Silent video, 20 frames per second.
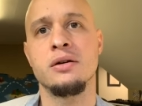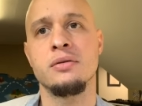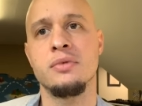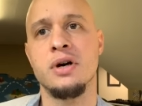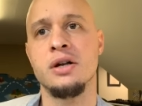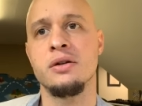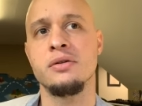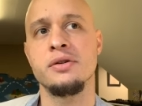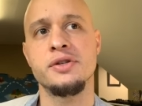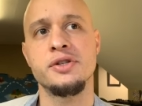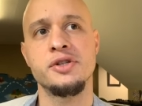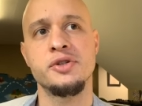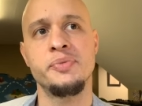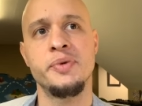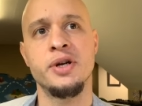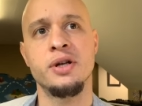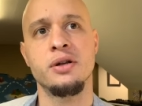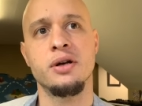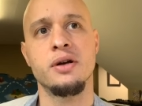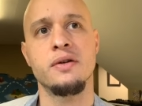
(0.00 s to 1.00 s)
I know this has
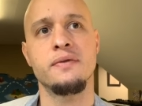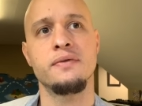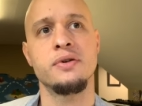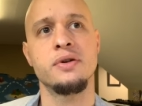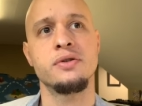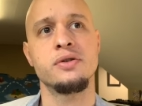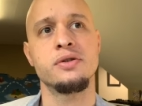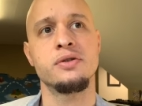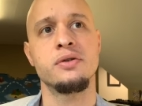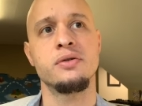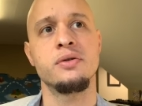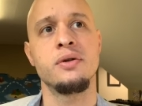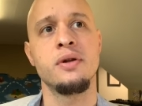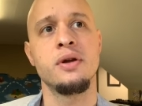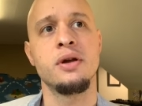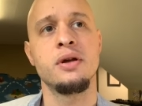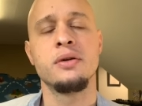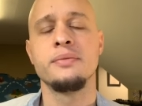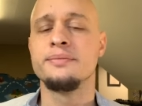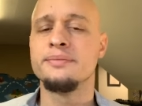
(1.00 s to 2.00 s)
been a lot of fun. So
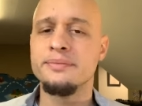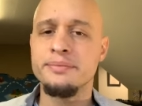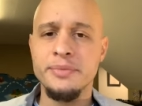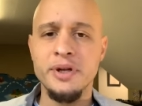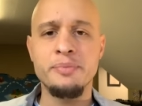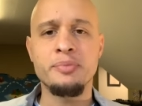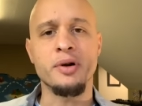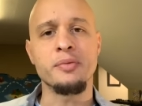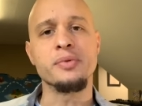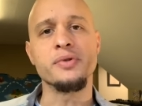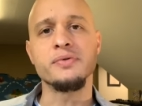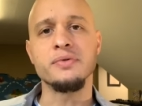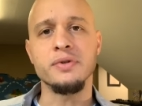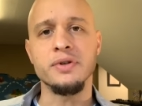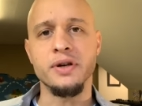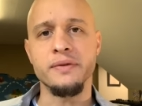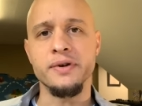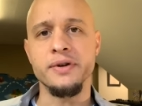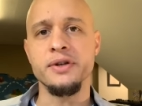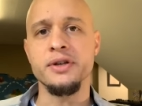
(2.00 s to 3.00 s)
be purposeful with
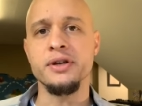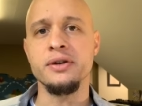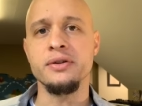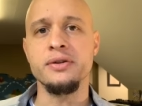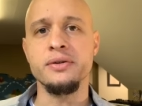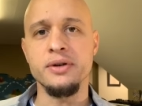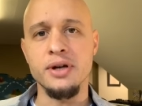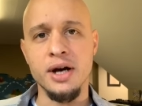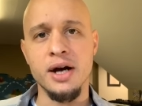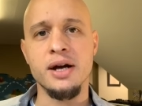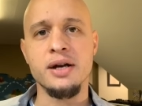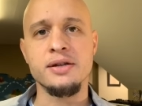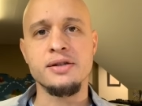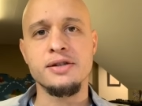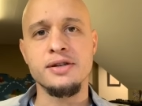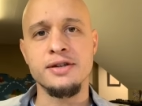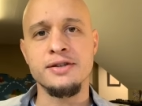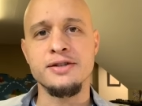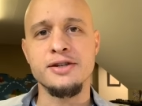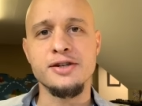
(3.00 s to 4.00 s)
everything you do, guys.
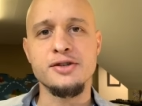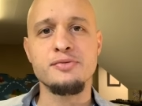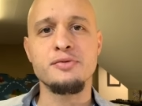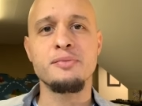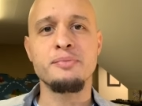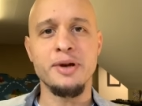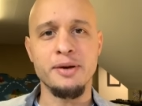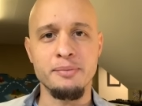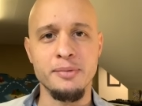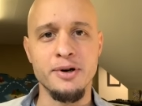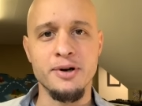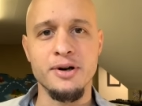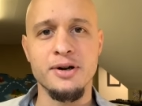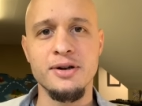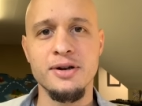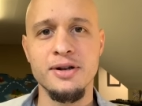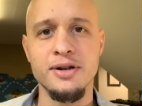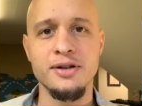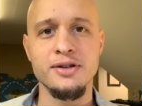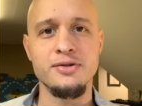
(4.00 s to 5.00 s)
And just remember
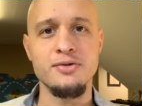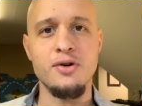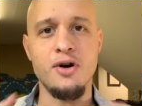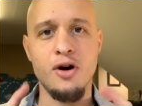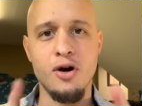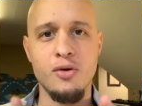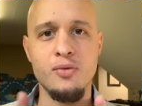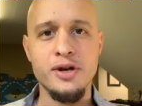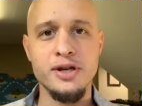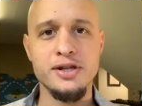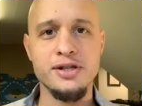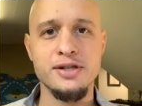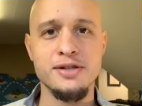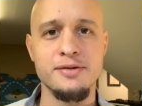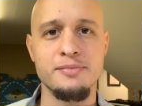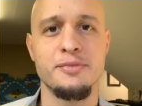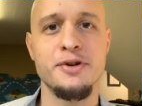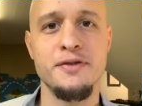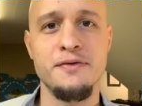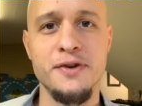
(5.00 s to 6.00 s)
to always
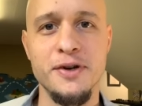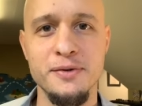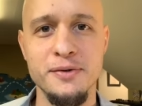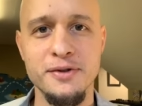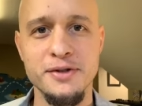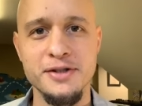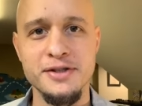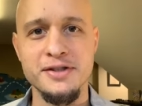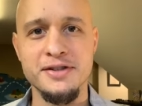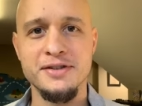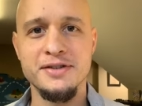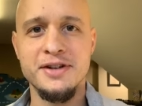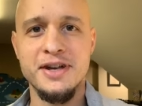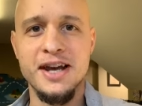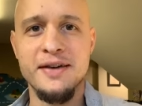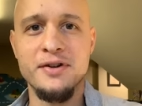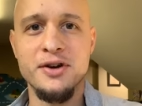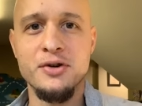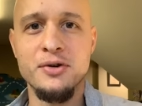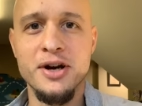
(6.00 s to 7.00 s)
pre-focus.
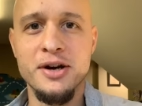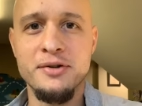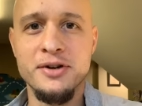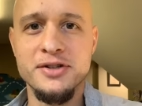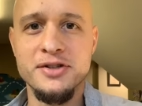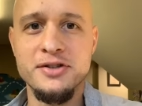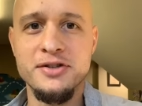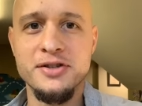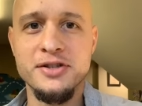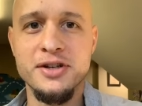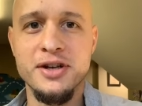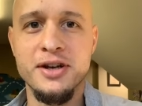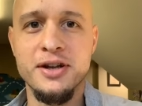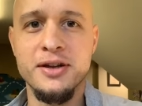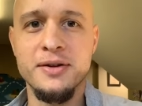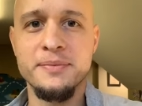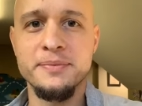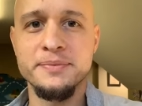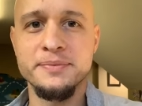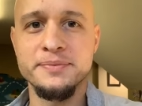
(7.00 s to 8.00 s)
Have a great rest of your
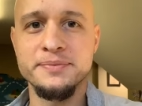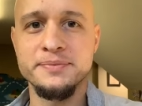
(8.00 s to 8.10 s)
Sunday.